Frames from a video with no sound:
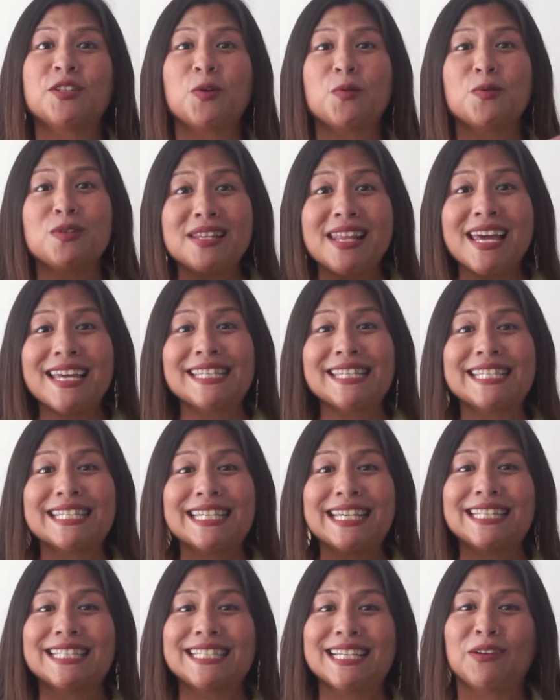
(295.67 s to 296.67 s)
so let's
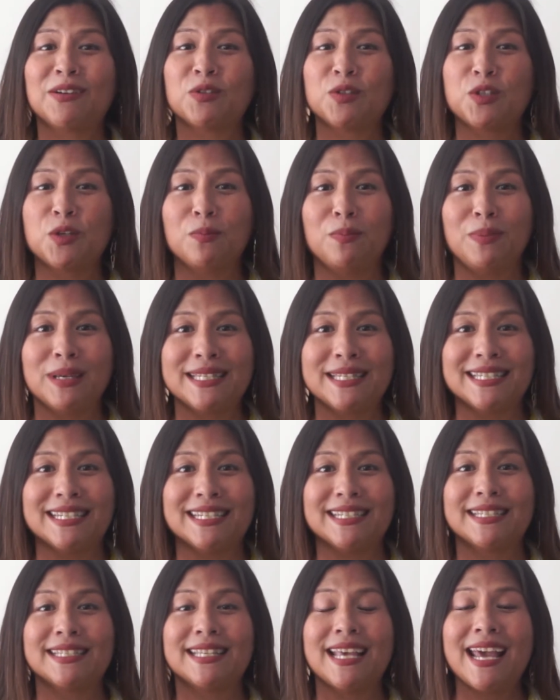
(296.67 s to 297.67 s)
get down to
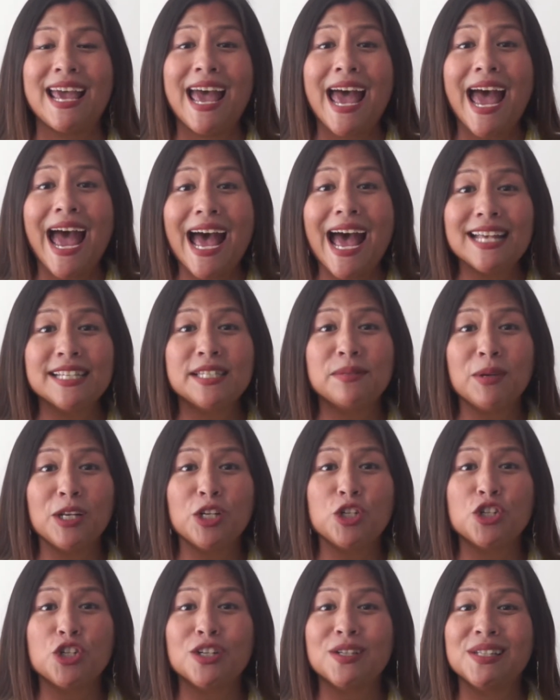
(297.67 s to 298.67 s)
business. As
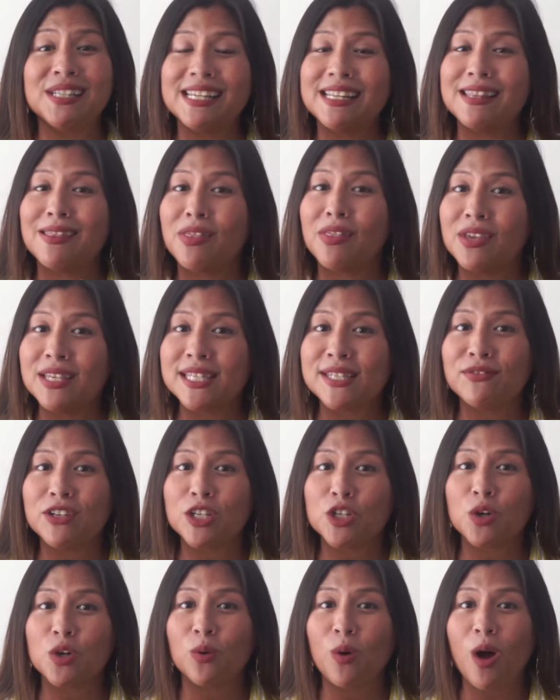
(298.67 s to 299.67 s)
mentioned in this
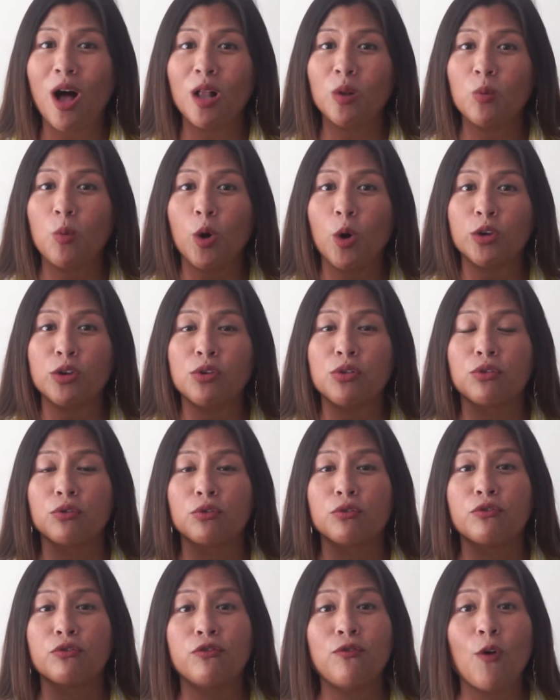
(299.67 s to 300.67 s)
video, I'll walk you
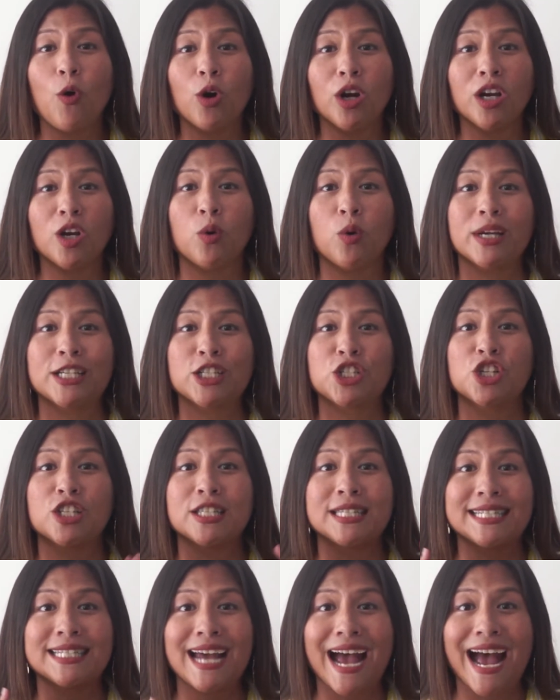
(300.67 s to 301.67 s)
through 4
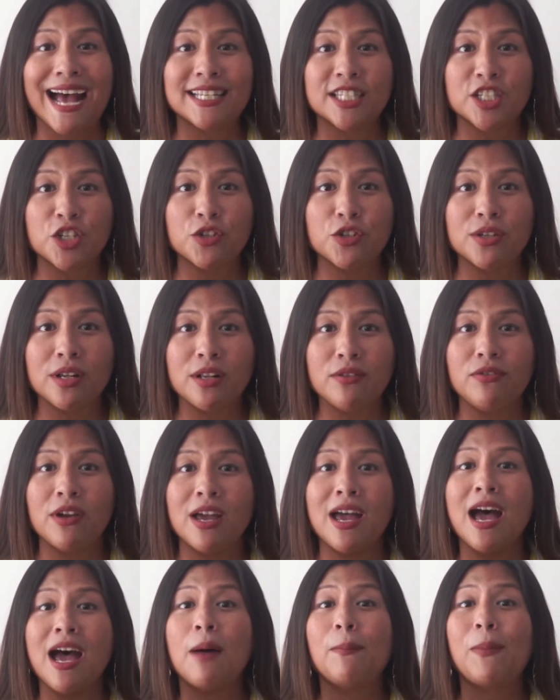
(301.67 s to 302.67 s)
questions to ask yourself
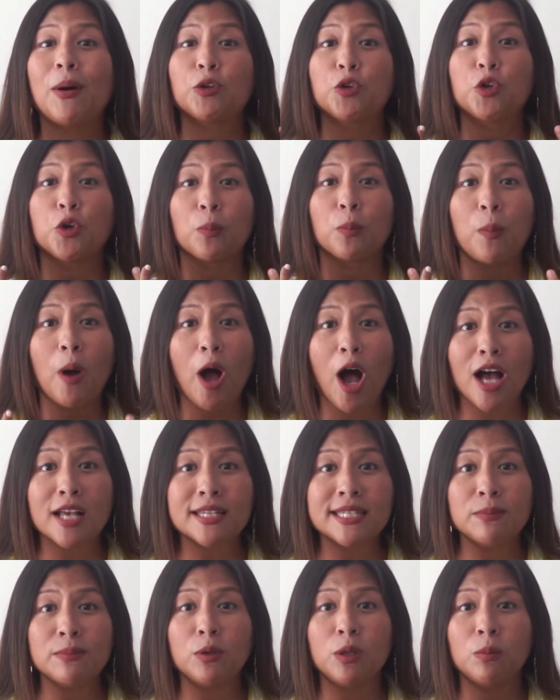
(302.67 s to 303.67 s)
about your
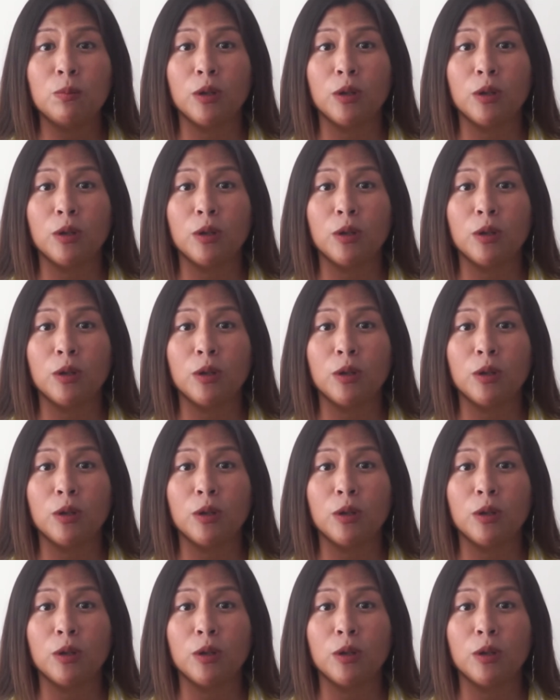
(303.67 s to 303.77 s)
possible